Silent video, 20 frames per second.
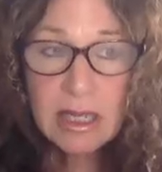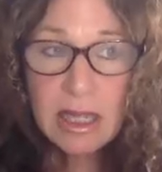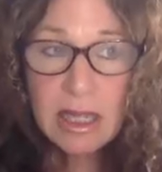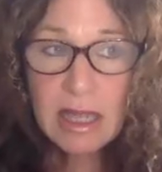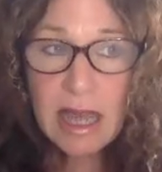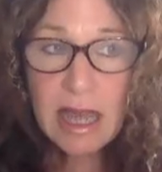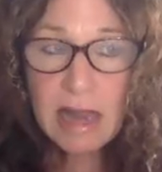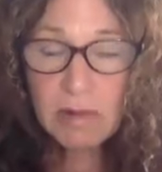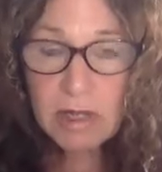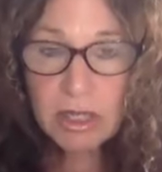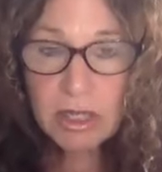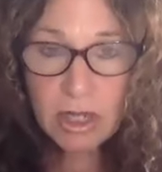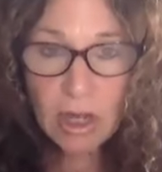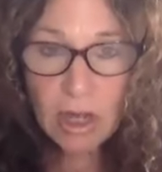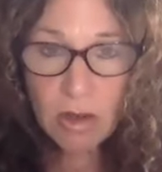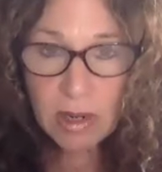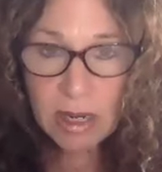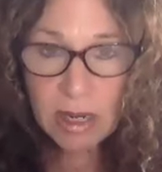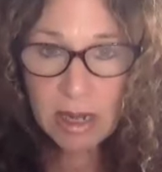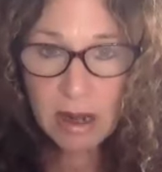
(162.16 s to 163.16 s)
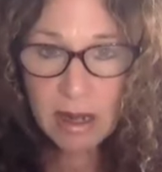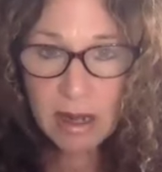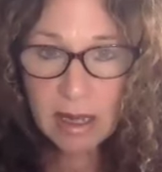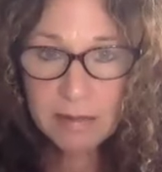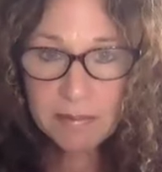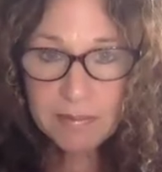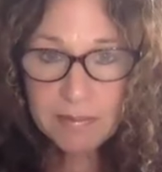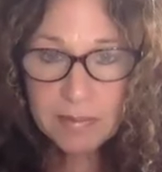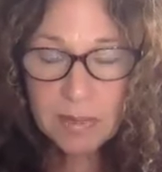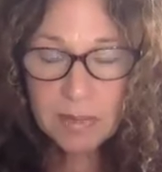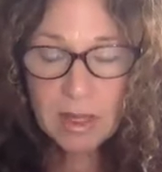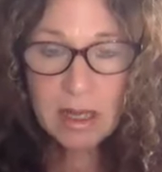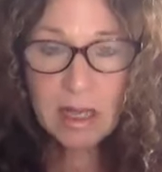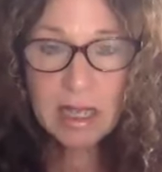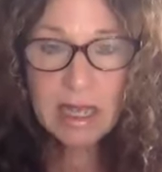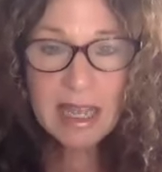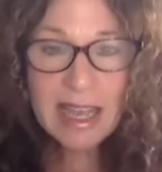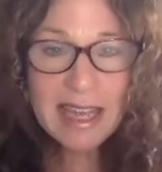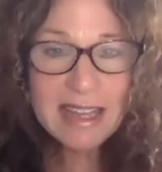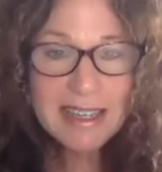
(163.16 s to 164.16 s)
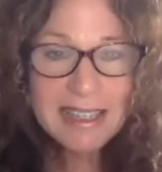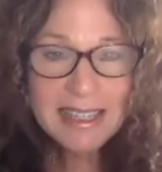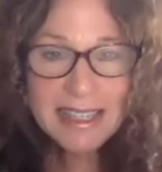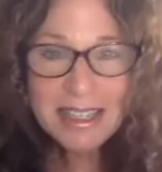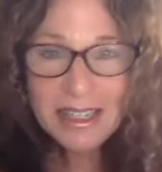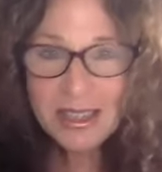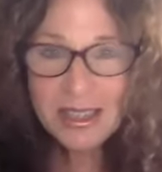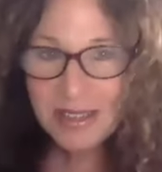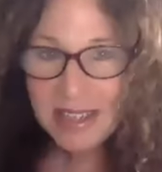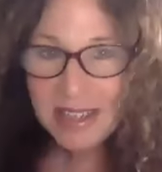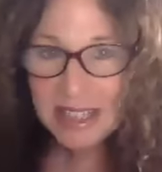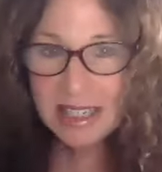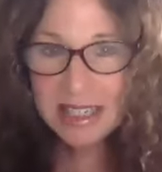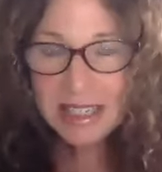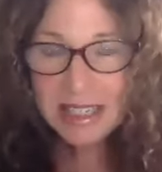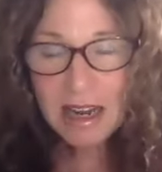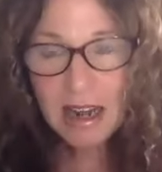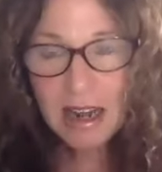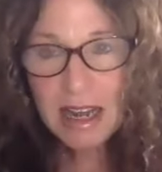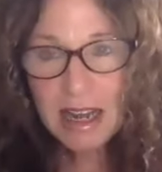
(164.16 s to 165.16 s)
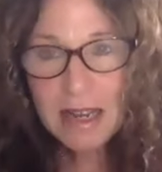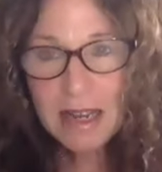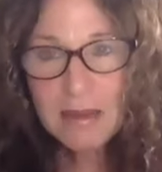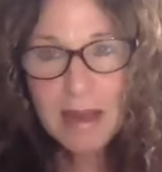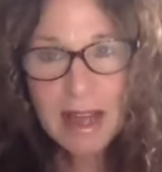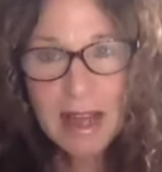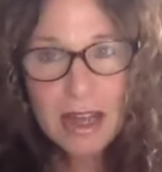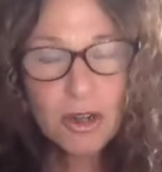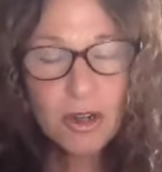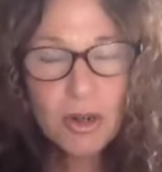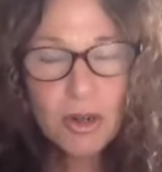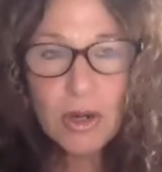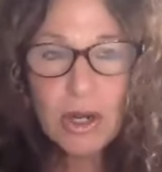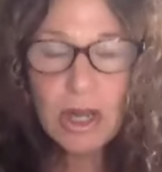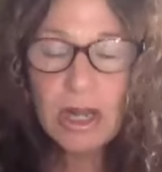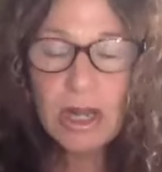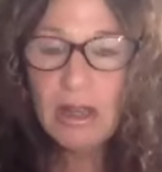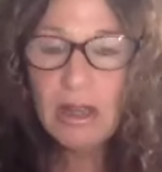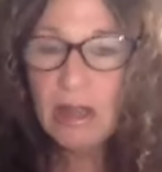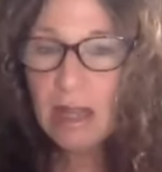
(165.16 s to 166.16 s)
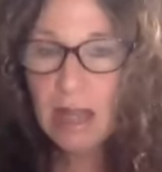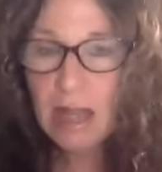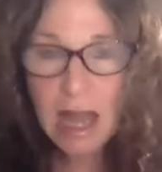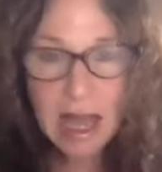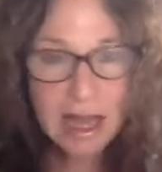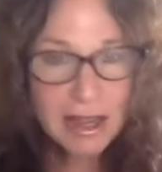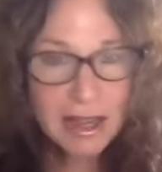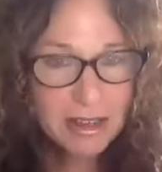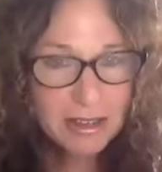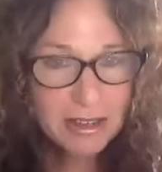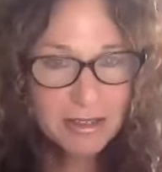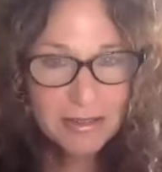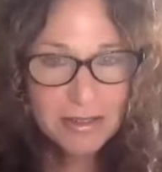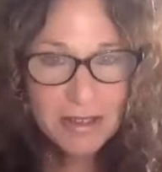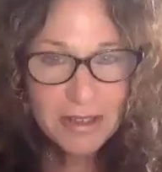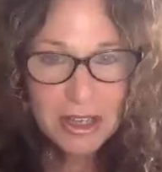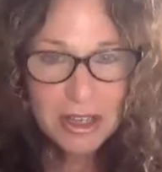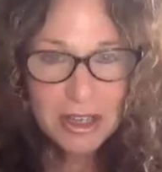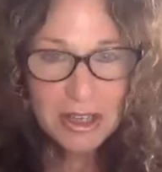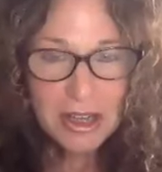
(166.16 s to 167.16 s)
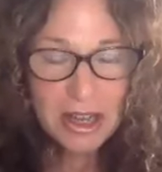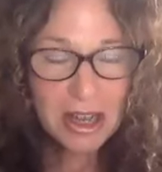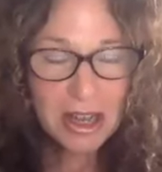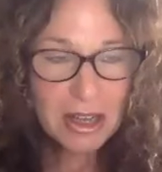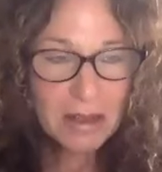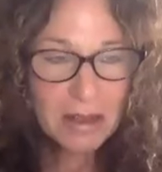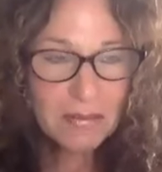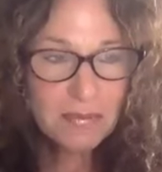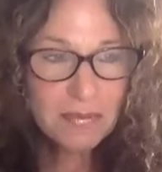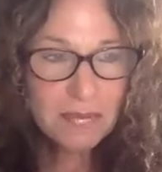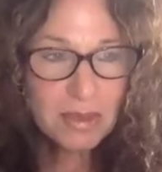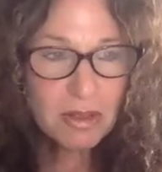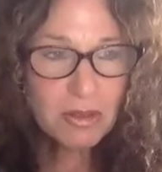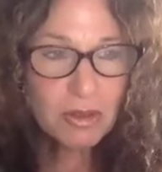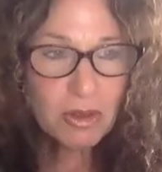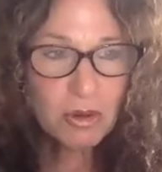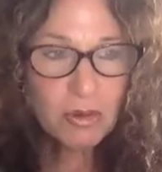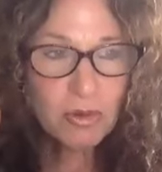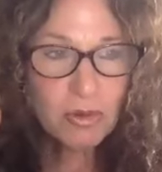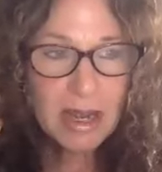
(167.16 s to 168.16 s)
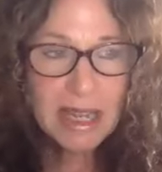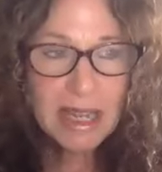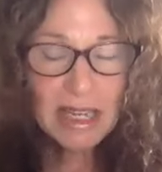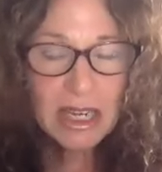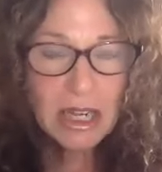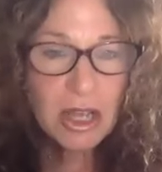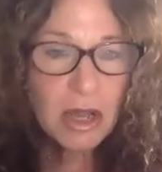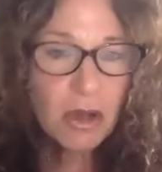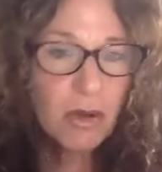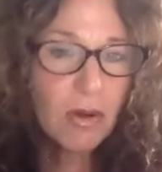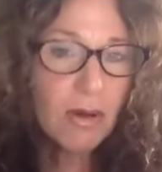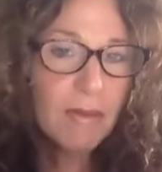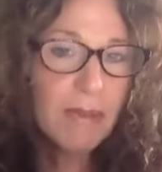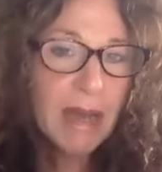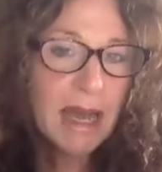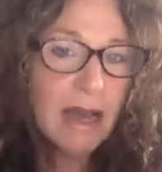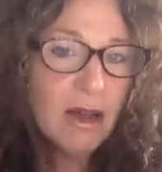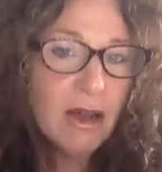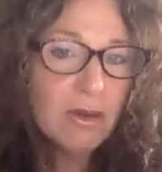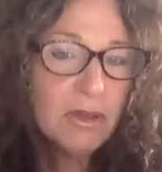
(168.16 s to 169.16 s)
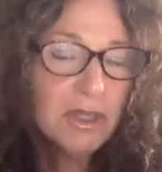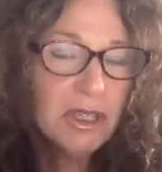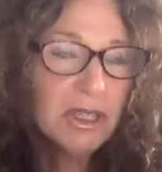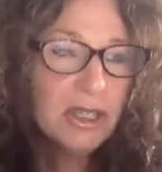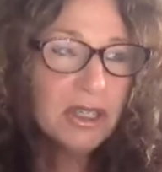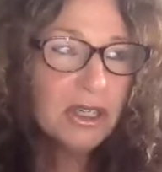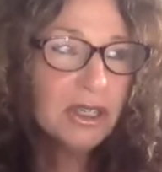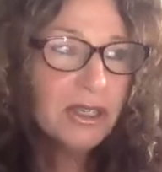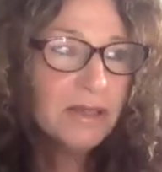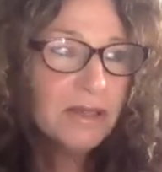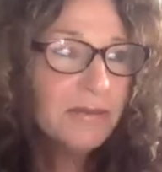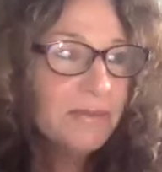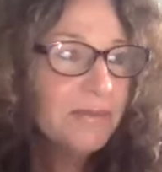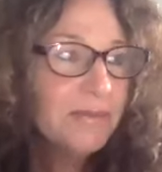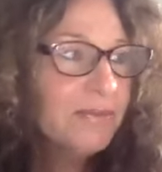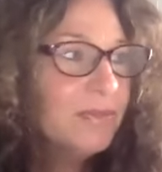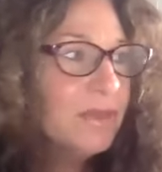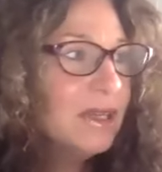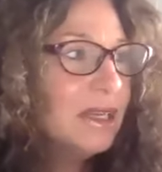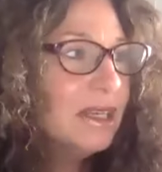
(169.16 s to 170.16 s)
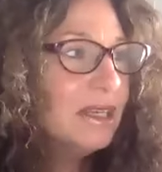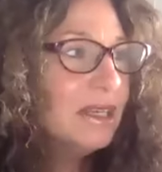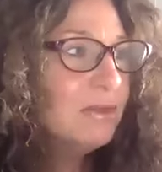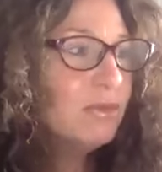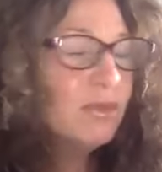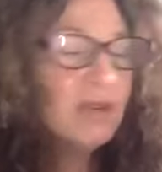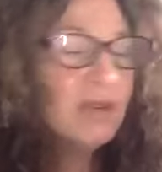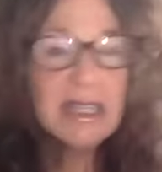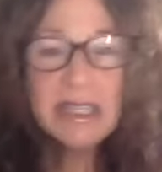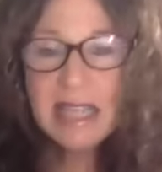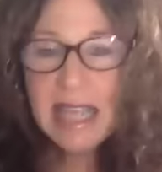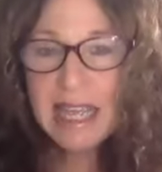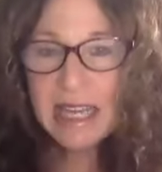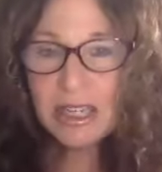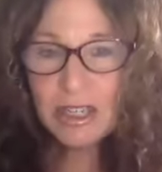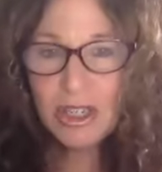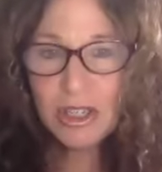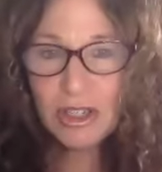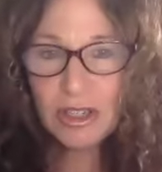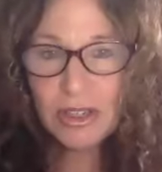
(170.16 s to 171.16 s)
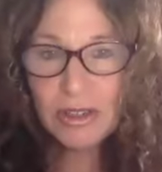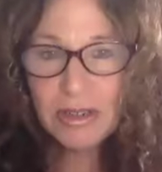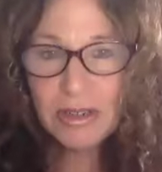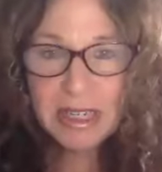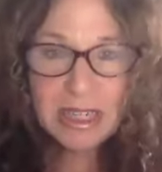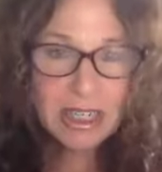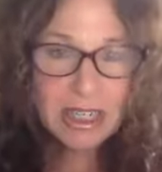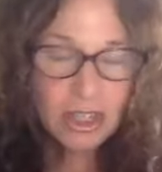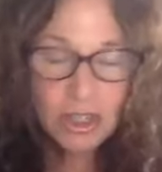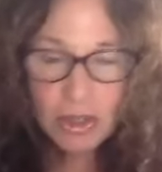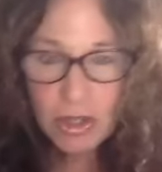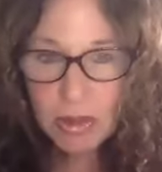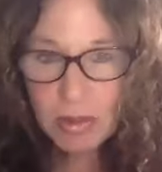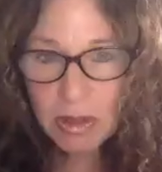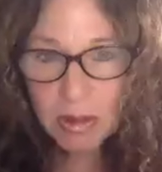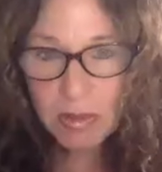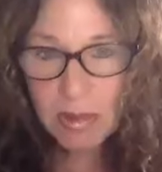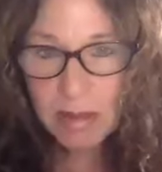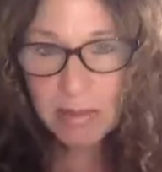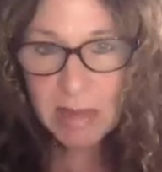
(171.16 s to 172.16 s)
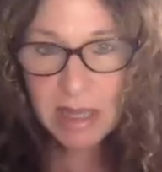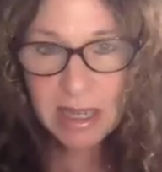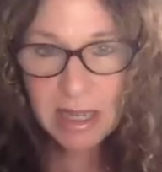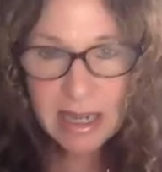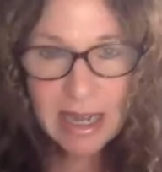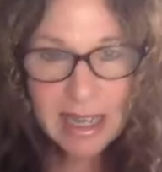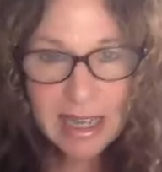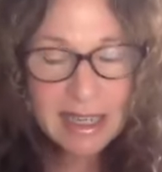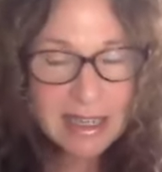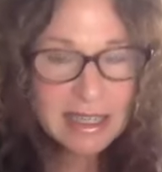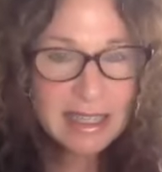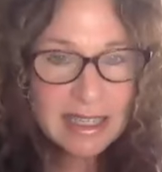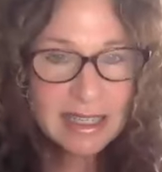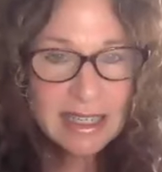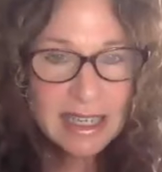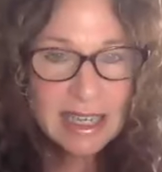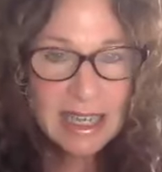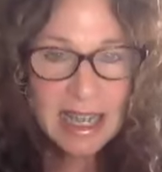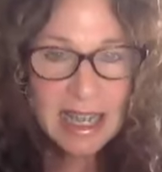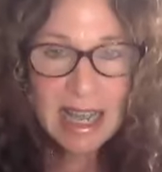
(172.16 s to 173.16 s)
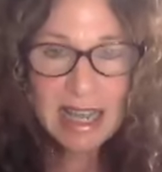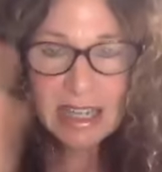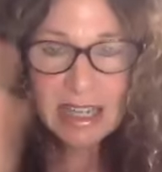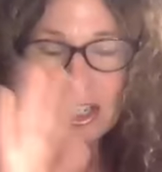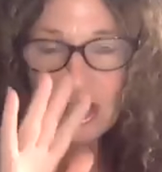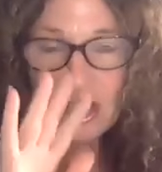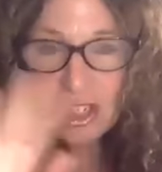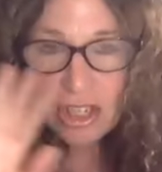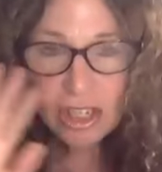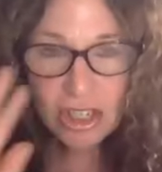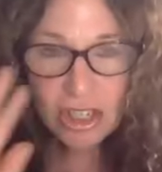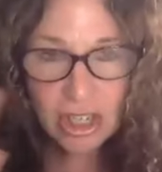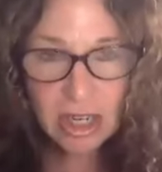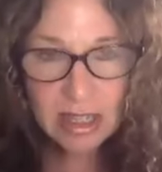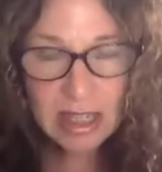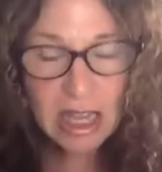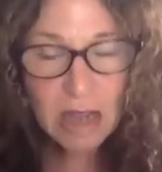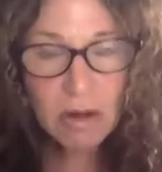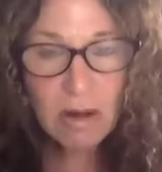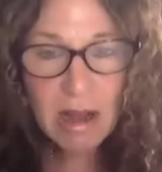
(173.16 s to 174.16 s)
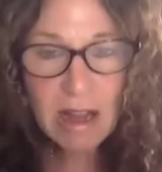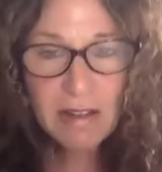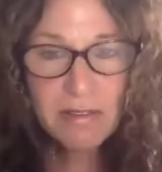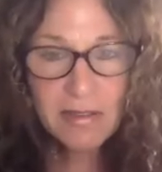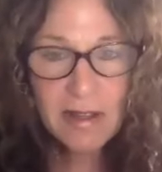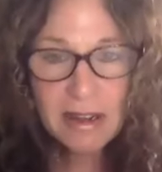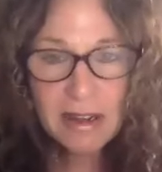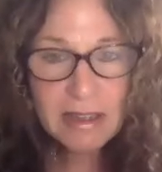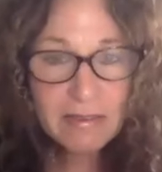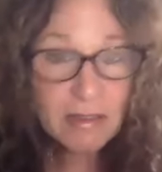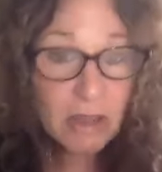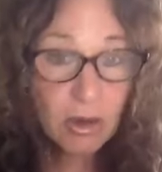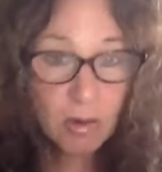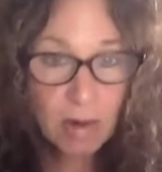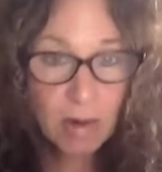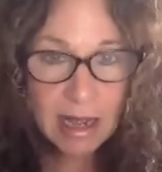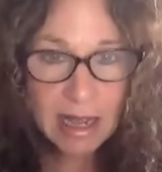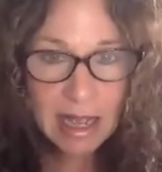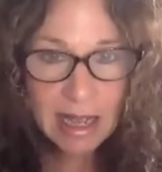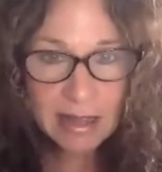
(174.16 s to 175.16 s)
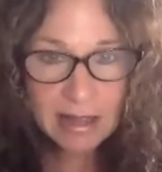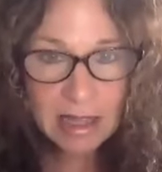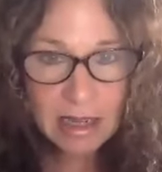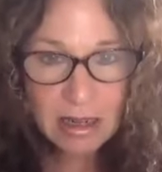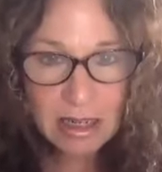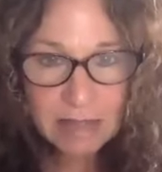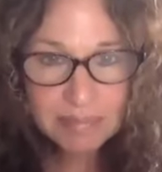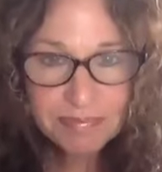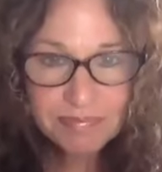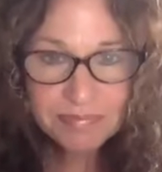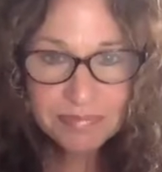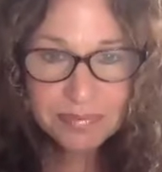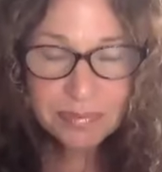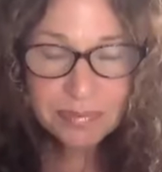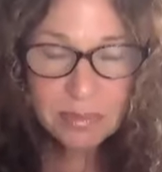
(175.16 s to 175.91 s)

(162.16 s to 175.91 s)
that was going on. And during this time, I heard a lot of the radio about breast cancer and issues with women, and I just shut that off. I don't even know why I had that on